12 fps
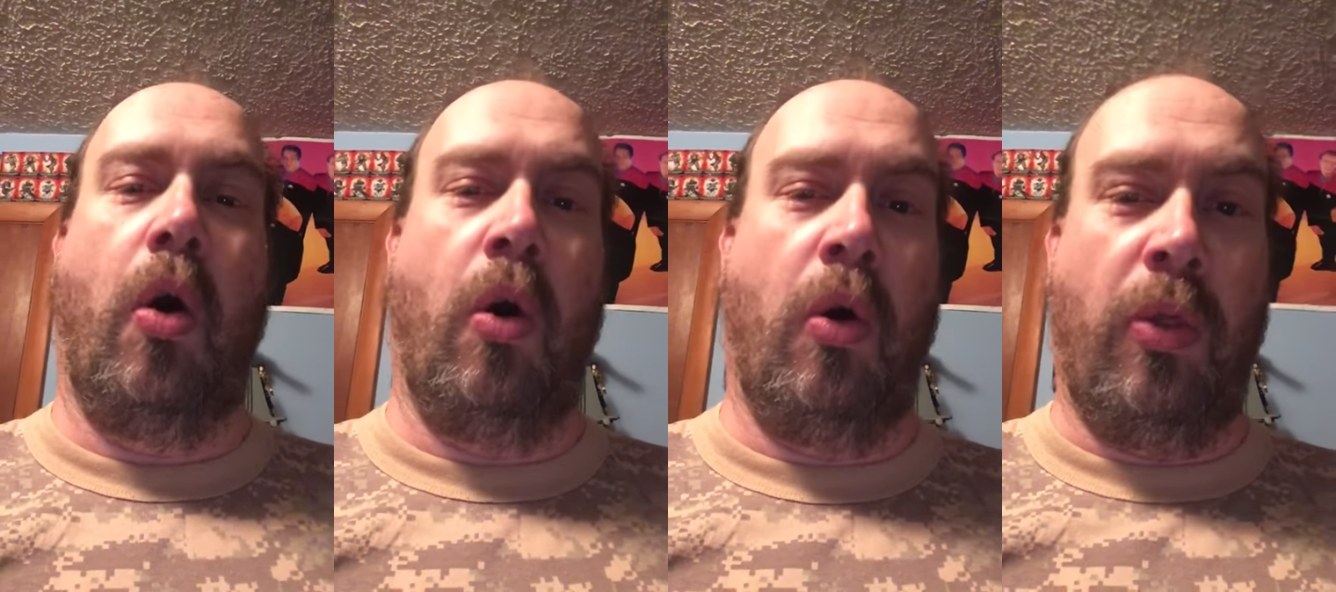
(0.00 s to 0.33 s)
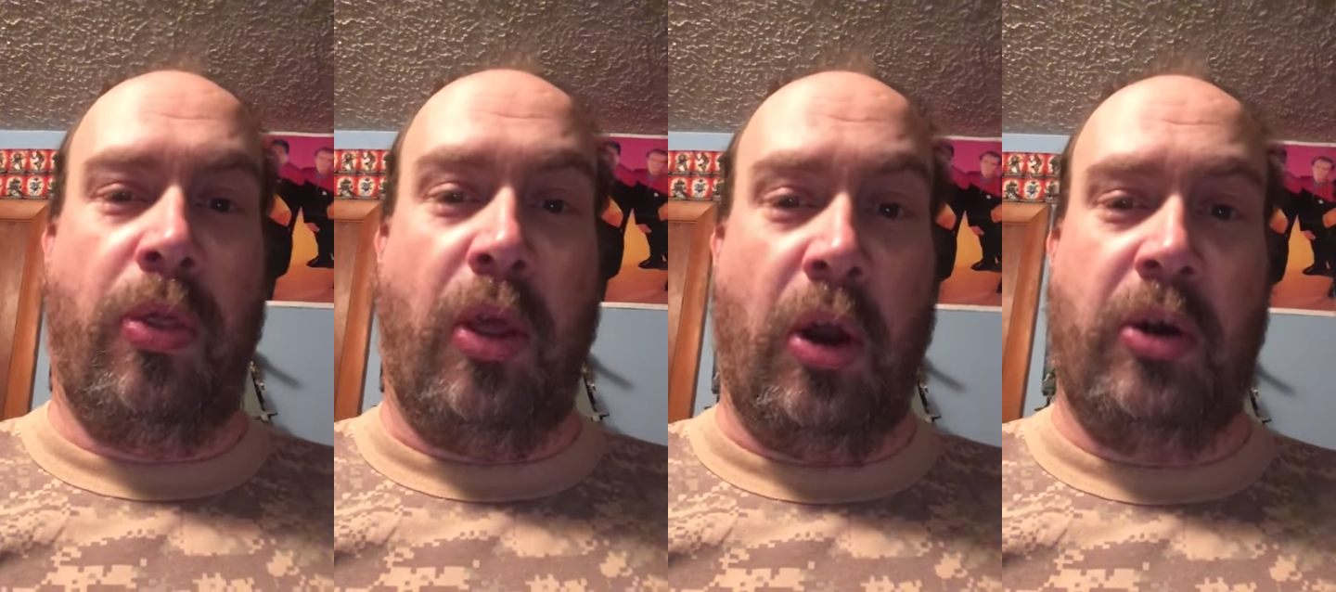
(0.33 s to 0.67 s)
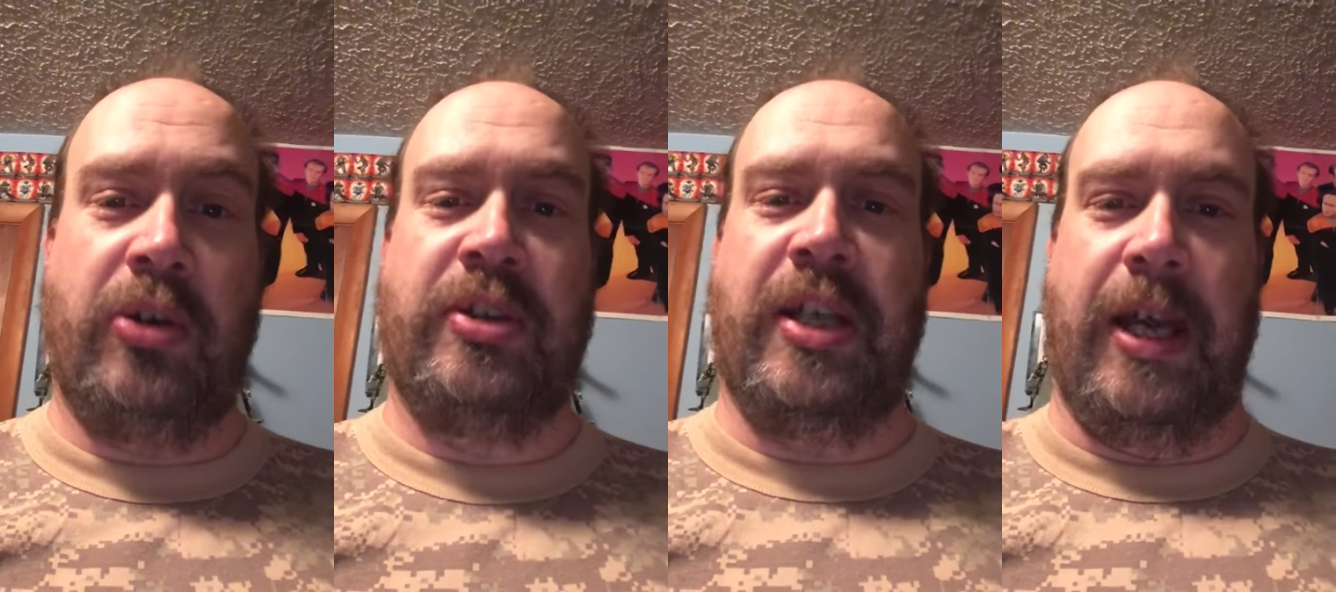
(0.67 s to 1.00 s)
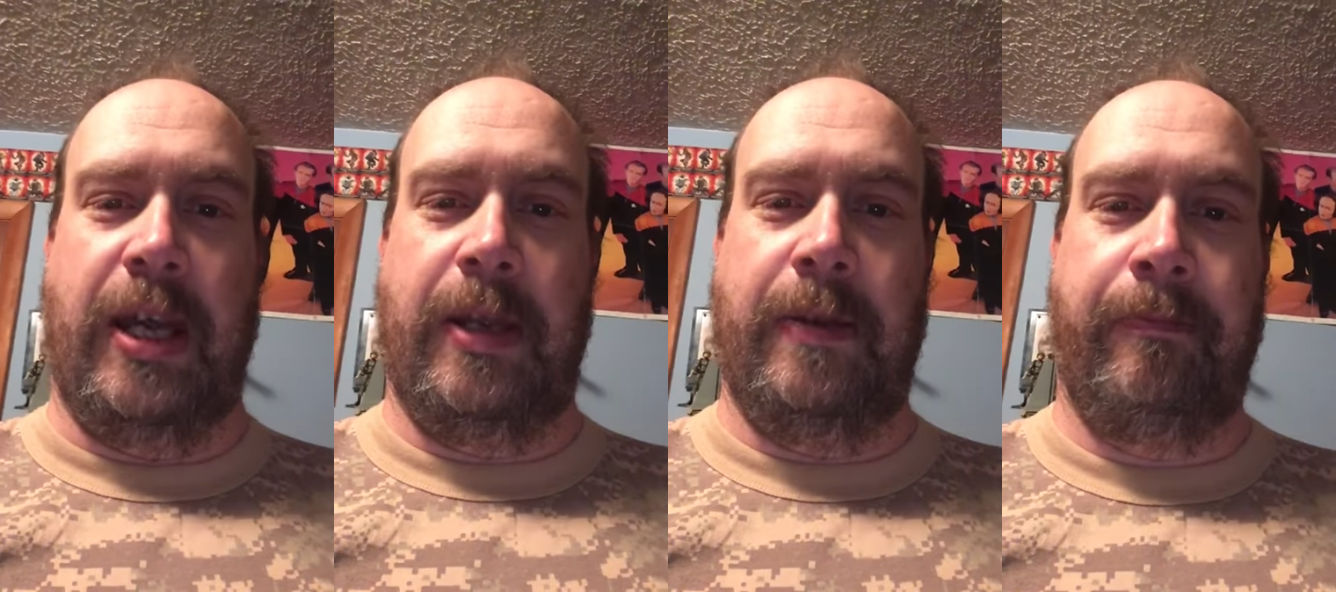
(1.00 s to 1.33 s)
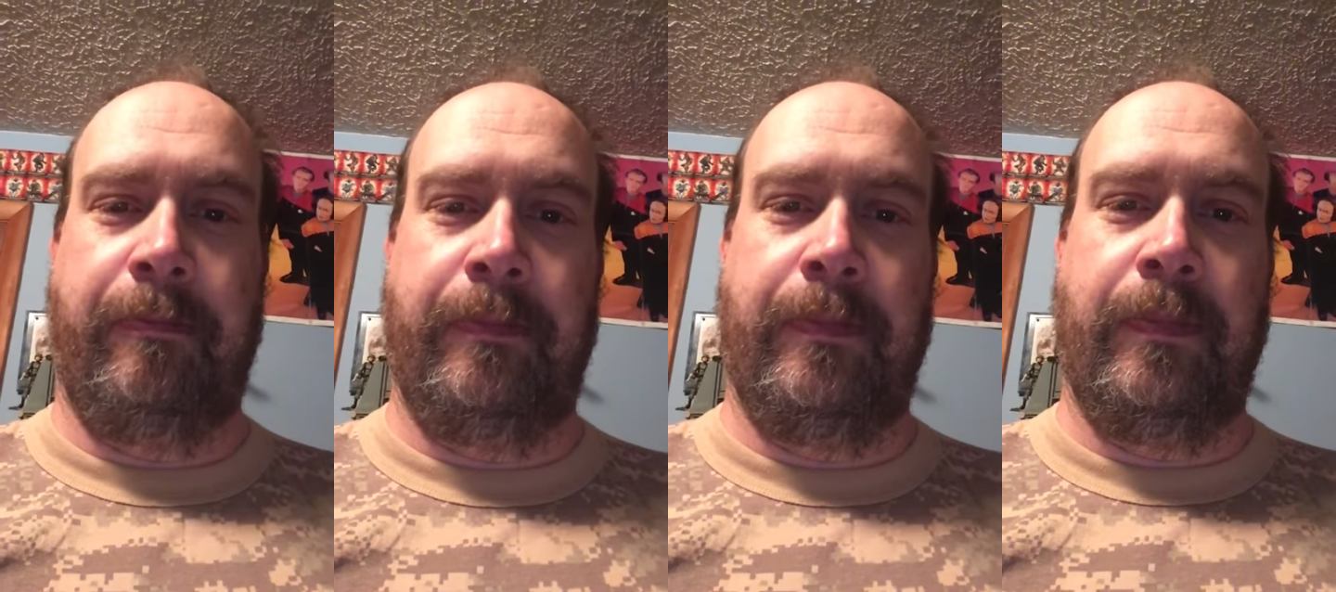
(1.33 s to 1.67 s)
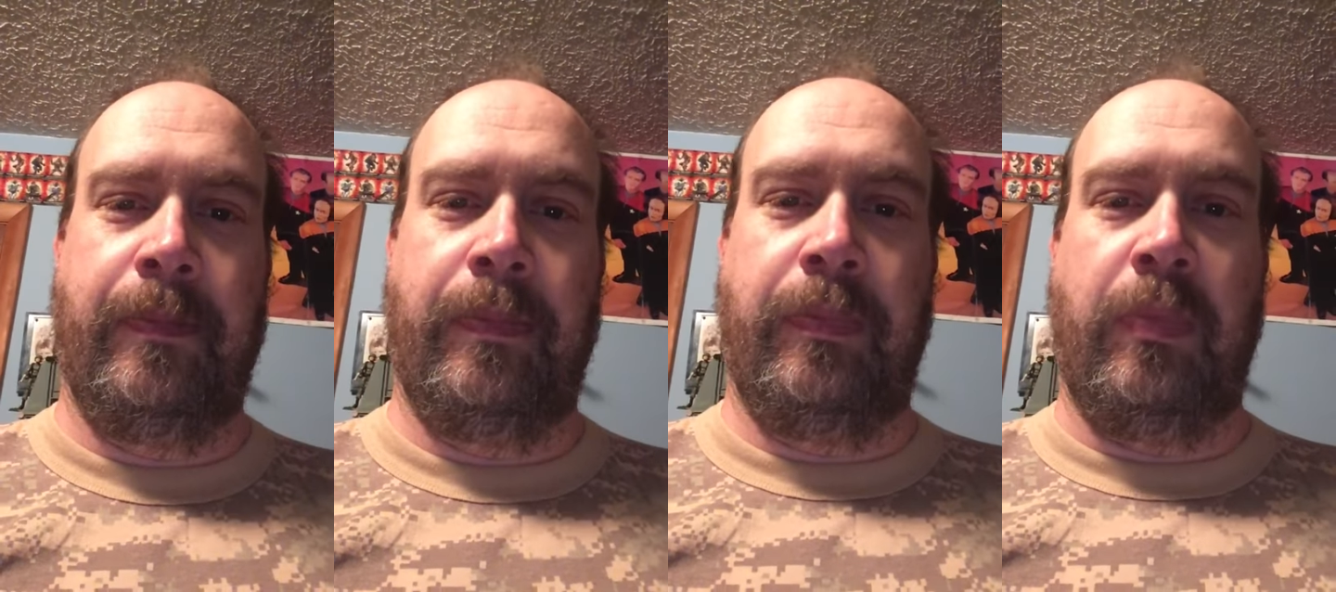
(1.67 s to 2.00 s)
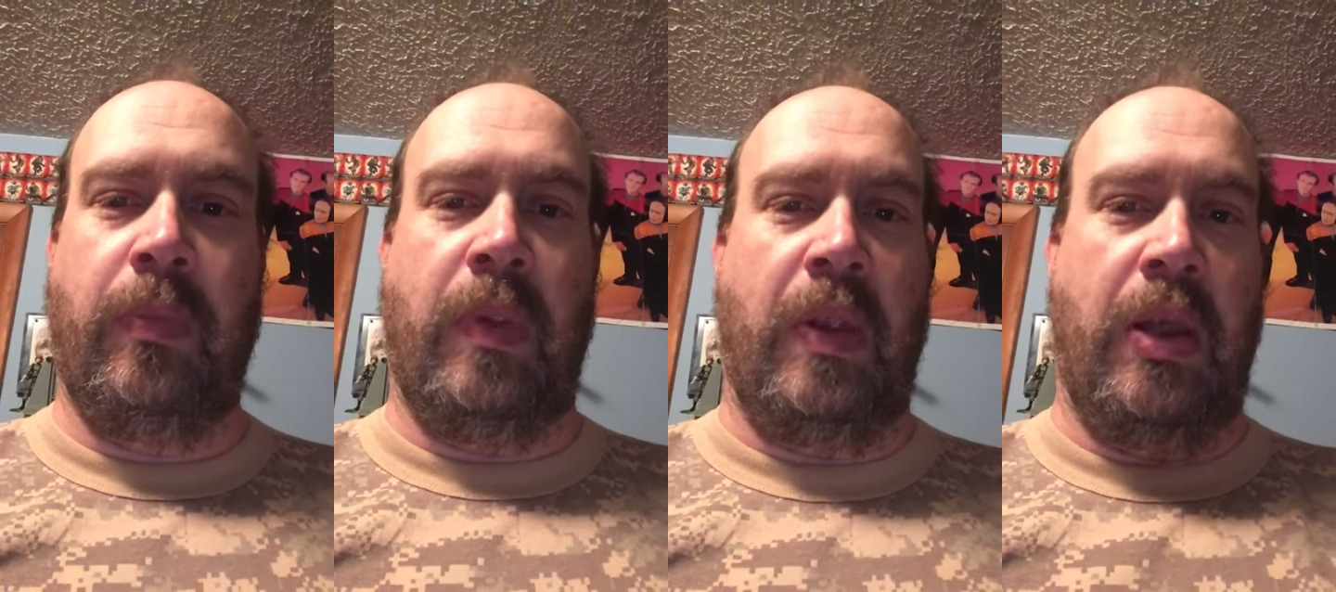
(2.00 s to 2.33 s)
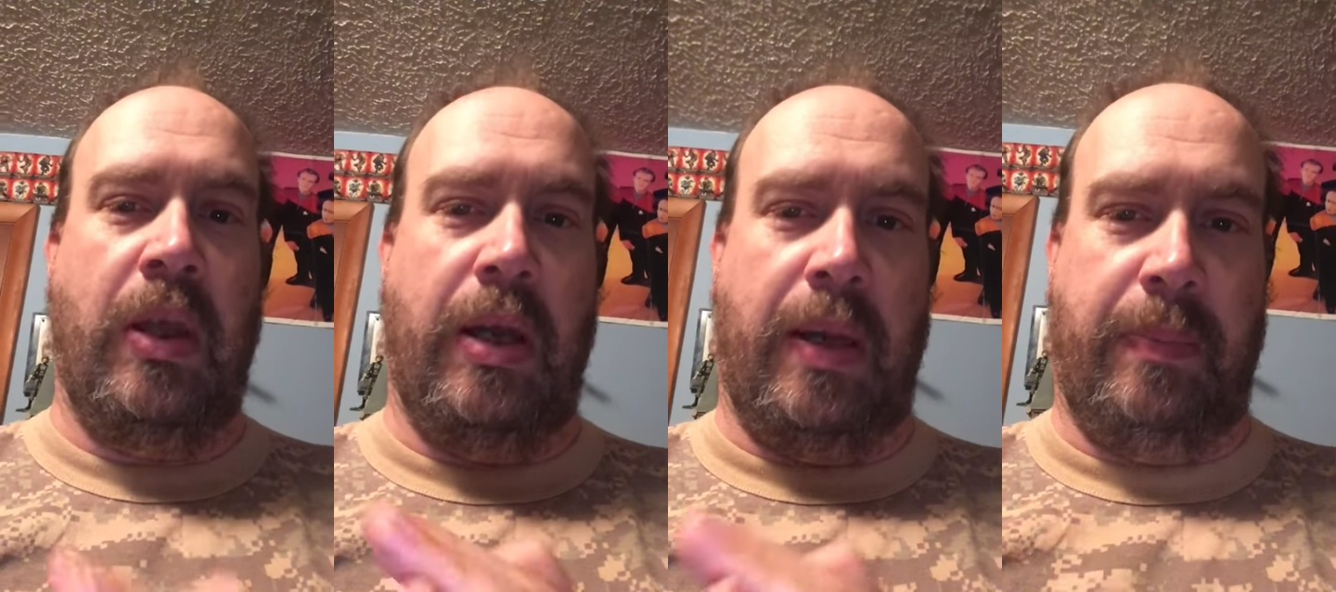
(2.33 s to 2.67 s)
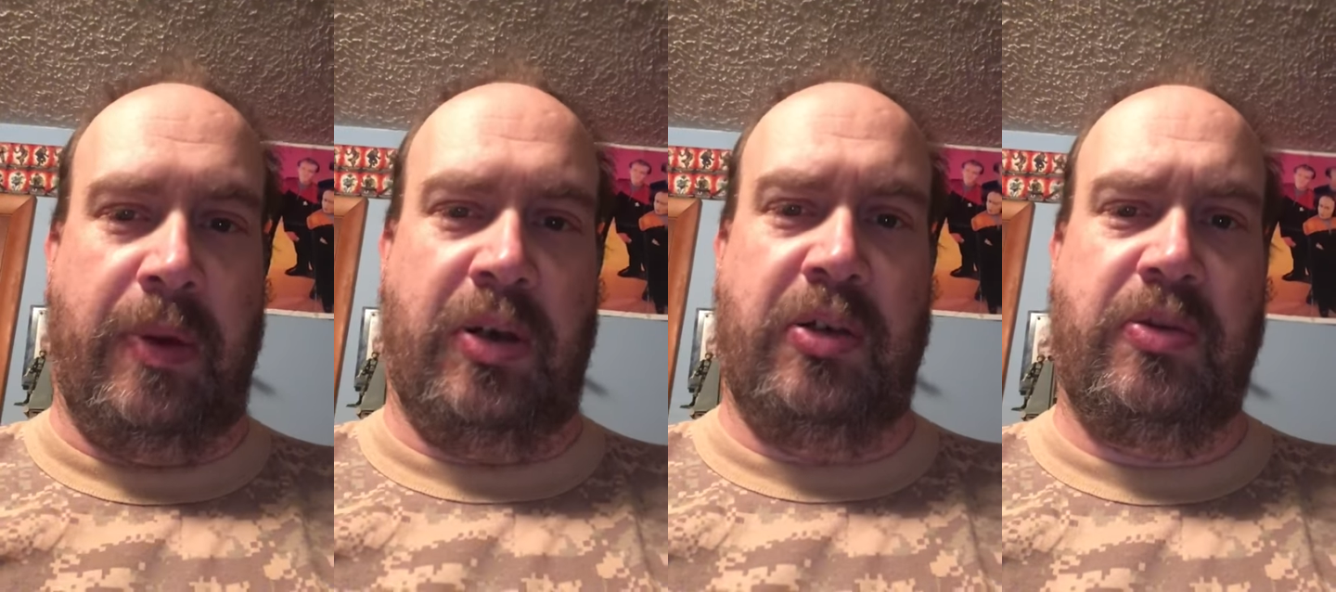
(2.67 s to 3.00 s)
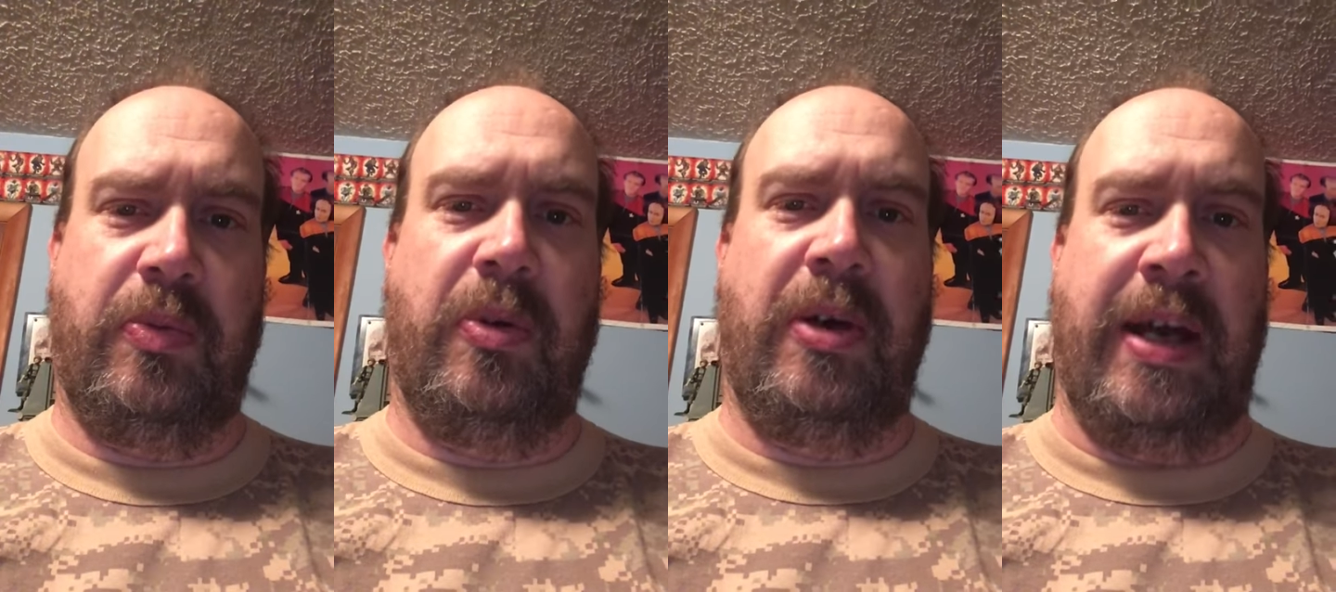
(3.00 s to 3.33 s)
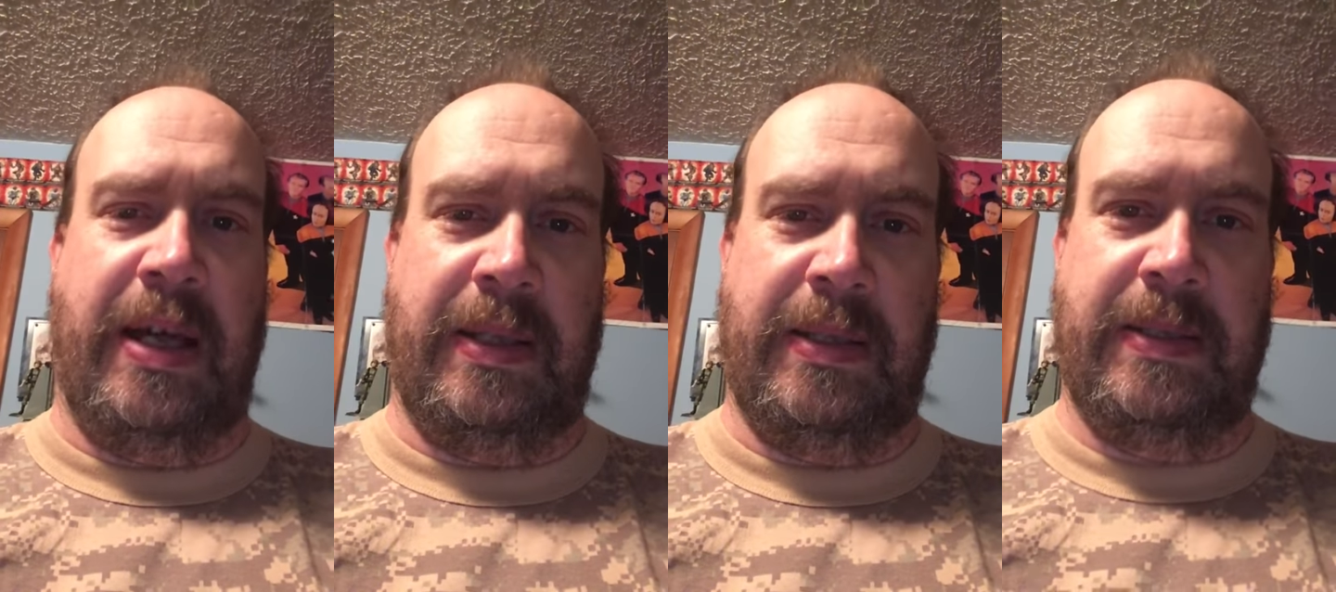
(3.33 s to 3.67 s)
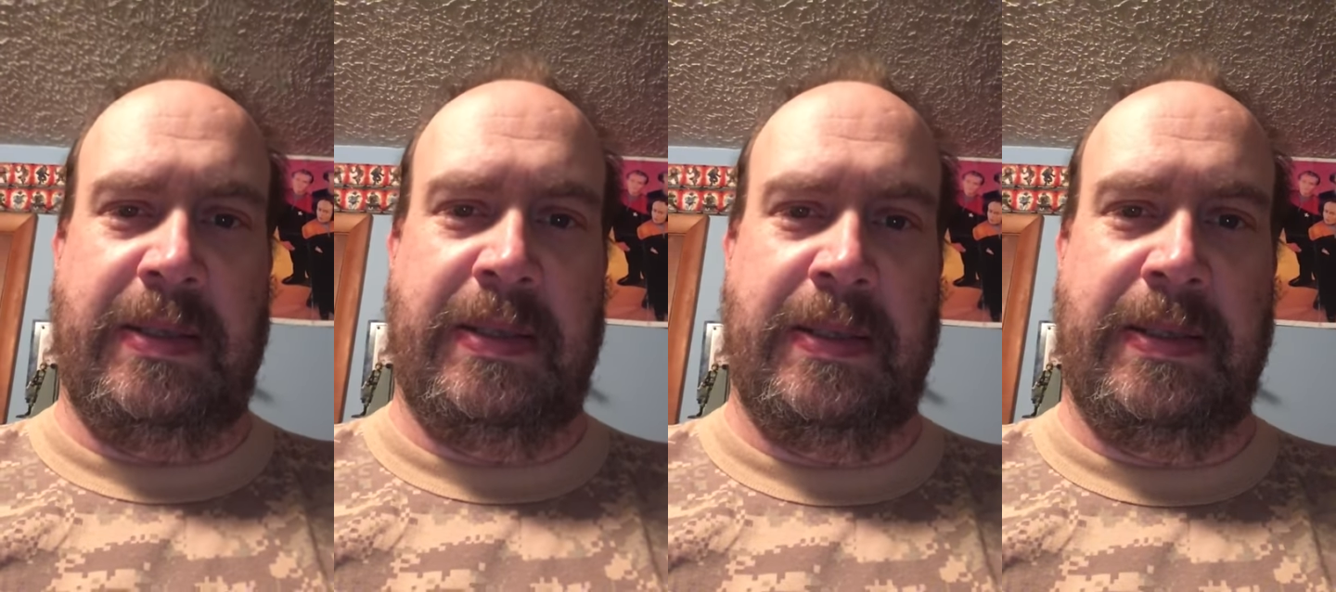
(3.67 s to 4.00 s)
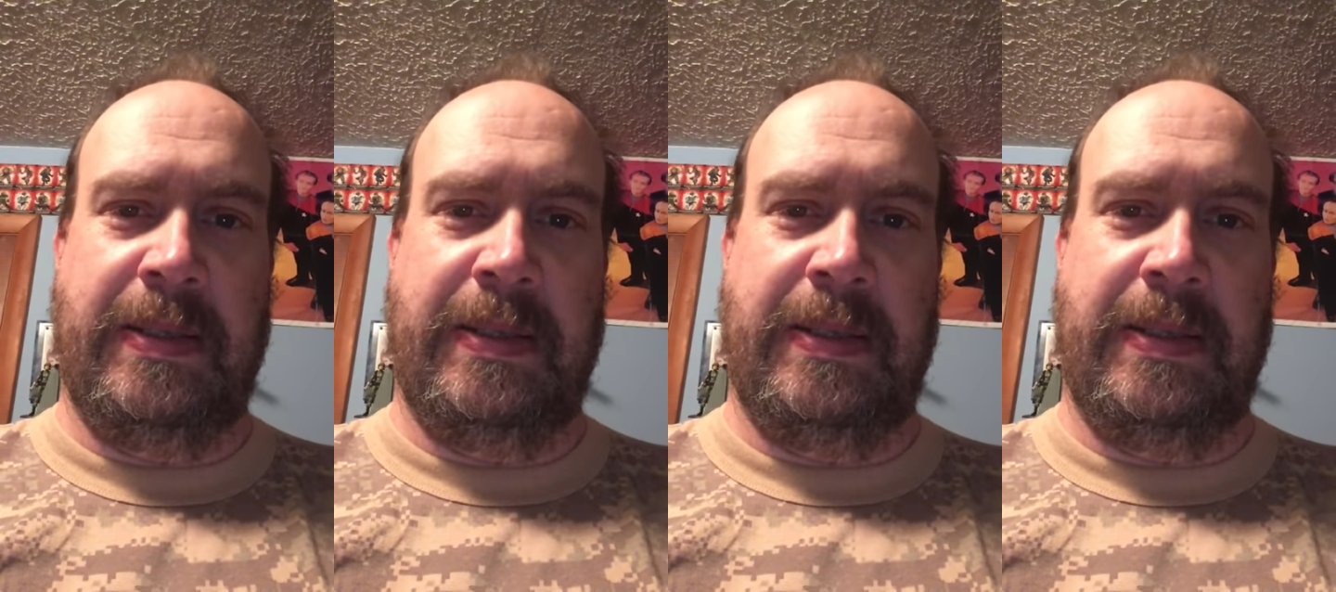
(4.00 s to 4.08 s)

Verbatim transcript: on Thursday at Perishable Island.